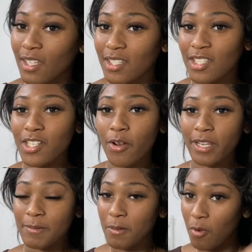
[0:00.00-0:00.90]
you don't need
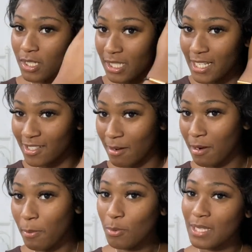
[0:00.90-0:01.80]
to be watching Instagram
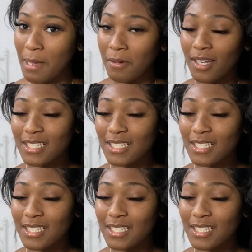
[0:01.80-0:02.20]
couples that much.